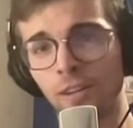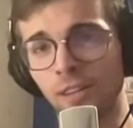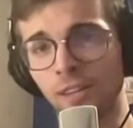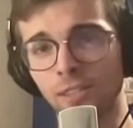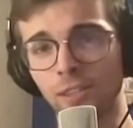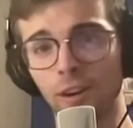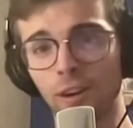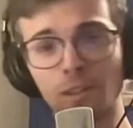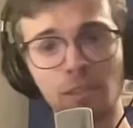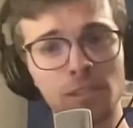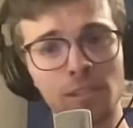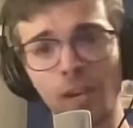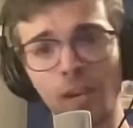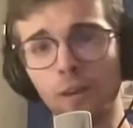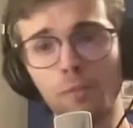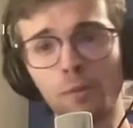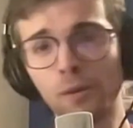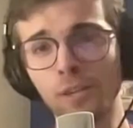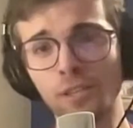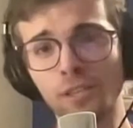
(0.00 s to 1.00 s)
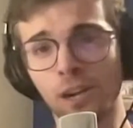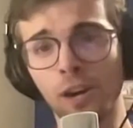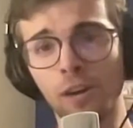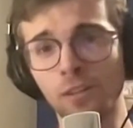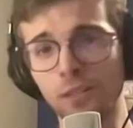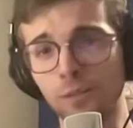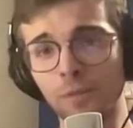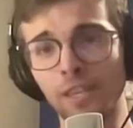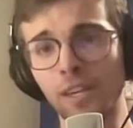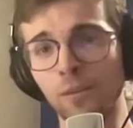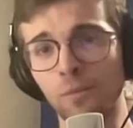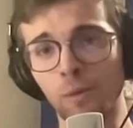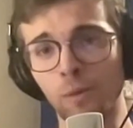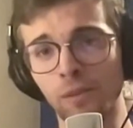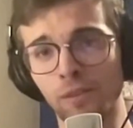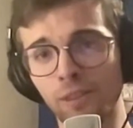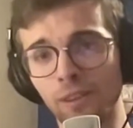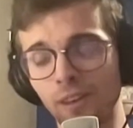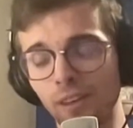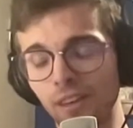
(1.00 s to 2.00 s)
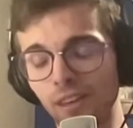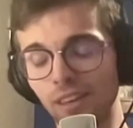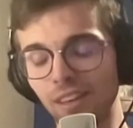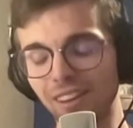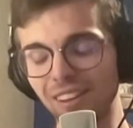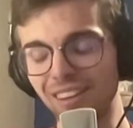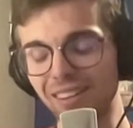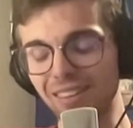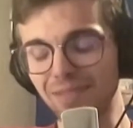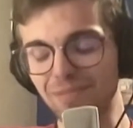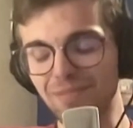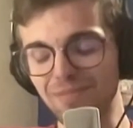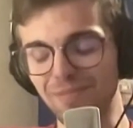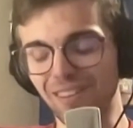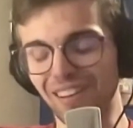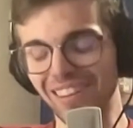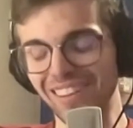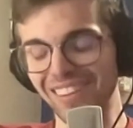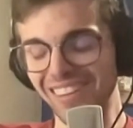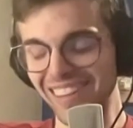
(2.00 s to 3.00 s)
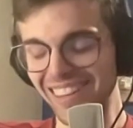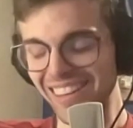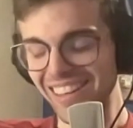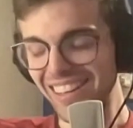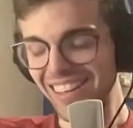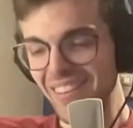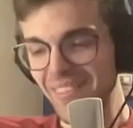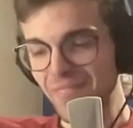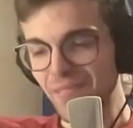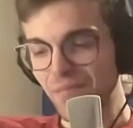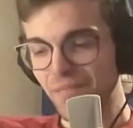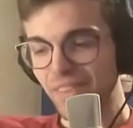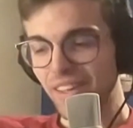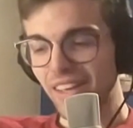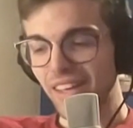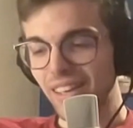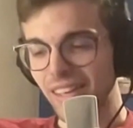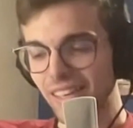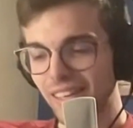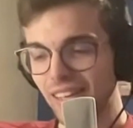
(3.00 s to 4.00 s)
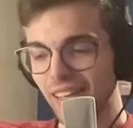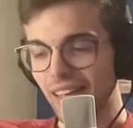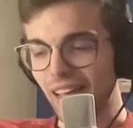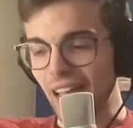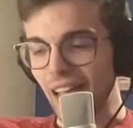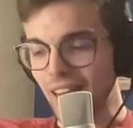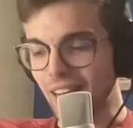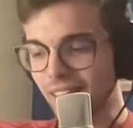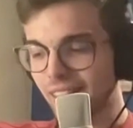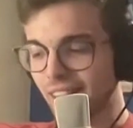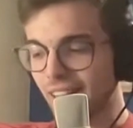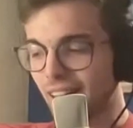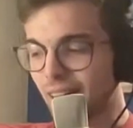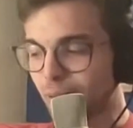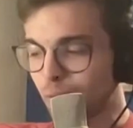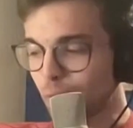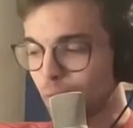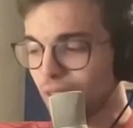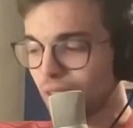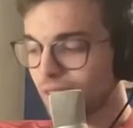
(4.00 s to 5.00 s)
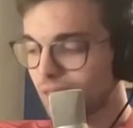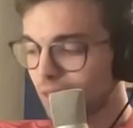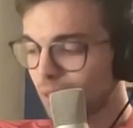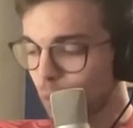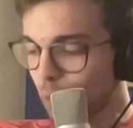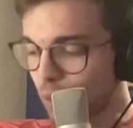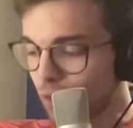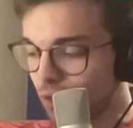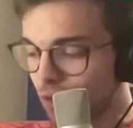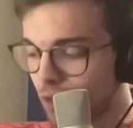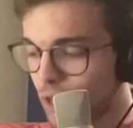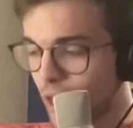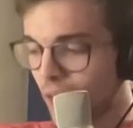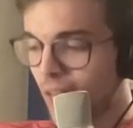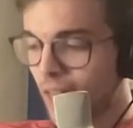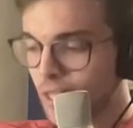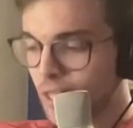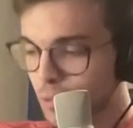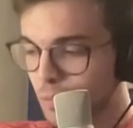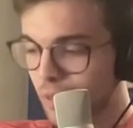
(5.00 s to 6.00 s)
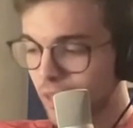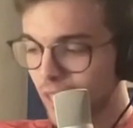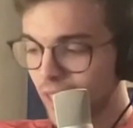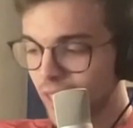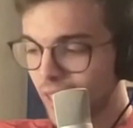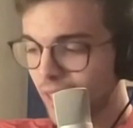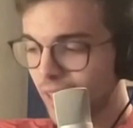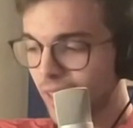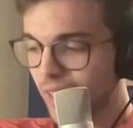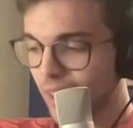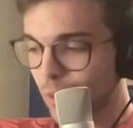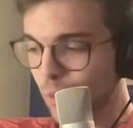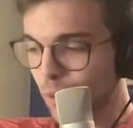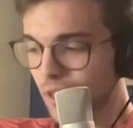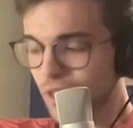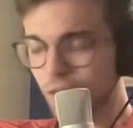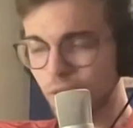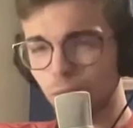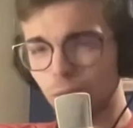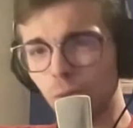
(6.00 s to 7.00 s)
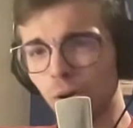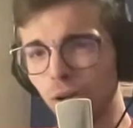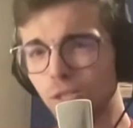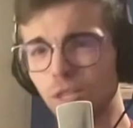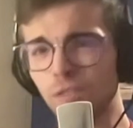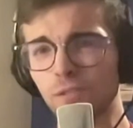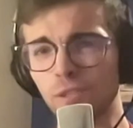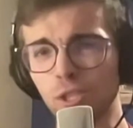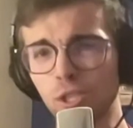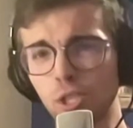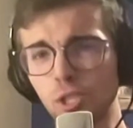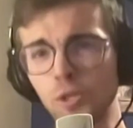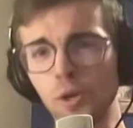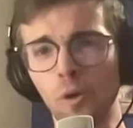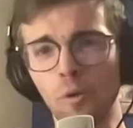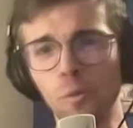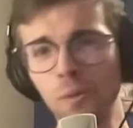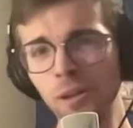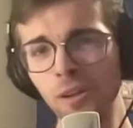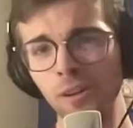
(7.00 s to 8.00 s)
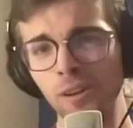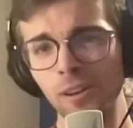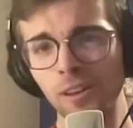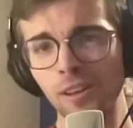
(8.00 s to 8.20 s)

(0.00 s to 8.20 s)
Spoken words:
guitar. It's a terrible guitar to begin with. But, and again, with John's playing, he wasn't much of a showman,